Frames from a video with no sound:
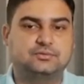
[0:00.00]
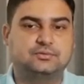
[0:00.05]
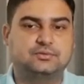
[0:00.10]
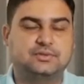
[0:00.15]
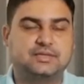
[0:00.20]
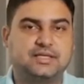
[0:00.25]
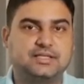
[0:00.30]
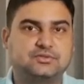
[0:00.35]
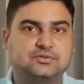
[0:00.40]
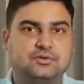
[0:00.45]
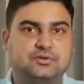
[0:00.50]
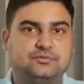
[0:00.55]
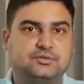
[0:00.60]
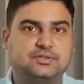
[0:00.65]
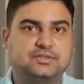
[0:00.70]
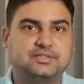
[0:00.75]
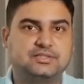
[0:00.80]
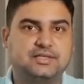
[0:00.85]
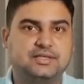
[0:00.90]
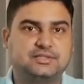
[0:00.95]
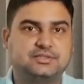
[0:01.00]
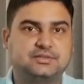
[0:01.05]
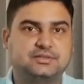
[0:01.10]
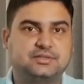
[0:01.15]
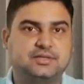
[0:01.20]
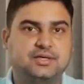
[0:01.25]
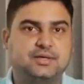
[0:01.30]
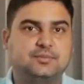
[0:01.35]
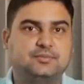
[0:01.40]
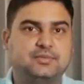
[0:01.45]
That's all for this lecture.
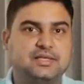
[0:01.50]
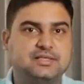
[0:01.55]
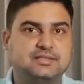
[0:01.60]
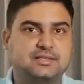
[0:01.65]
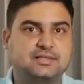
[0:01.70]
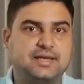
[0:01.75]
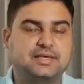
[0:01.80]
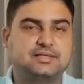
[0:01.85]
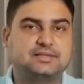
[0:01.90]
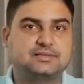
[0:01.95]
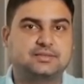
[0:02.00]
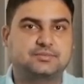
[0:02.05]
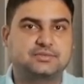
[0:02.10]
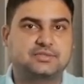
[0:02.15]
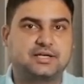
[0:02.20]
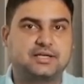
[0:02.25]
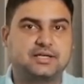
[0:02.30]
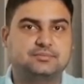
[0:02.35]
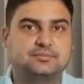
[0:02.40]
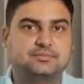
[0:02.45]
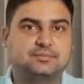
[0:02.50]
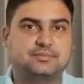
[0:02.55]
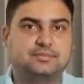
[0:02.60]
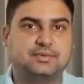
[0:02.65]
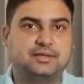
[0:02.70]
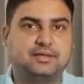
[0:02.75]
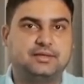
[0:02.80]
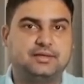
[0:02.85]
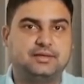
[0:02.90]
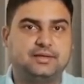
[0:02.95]
Please like, subscribe,
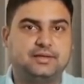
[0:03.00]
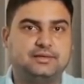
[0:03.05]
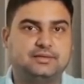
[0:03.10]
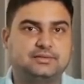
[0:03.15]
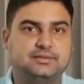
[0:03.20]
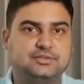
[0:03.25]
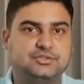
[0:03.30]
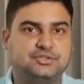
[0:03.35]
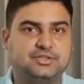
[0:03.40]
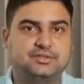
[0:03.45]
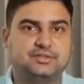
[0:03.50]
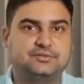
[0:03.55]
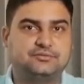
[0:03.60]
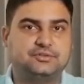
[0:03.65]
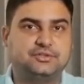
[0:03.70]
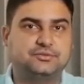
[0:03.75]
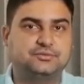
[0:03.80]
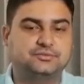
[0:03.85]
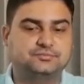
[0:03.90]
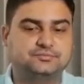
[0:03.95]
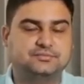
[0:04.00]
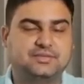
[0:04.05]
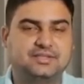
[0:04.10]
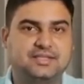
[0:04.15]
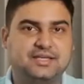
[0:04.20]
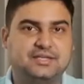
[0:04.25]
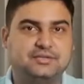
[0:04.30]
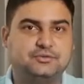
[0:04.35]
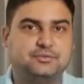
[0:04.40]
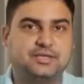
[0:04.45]
and share the video.
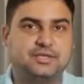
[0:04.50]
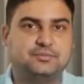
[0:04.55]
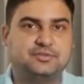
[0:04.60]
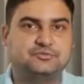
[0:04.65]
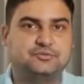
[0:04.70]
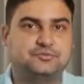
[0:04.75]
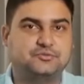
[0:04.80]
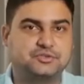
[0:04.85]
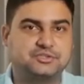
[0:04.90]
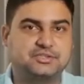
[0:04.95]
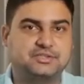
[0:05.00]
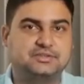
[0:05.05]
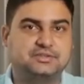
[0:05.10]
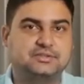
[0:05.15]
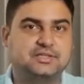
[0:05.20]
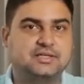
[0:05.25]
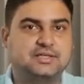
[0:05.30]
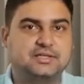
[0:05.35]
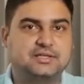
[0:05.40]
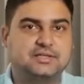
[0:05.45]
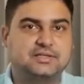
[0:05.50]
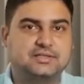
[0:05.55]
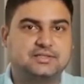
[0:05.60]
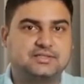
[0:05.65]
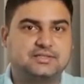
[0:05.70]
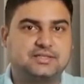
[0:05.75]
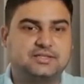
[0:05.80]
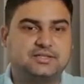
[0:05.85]
Thank you very much for watching. Stay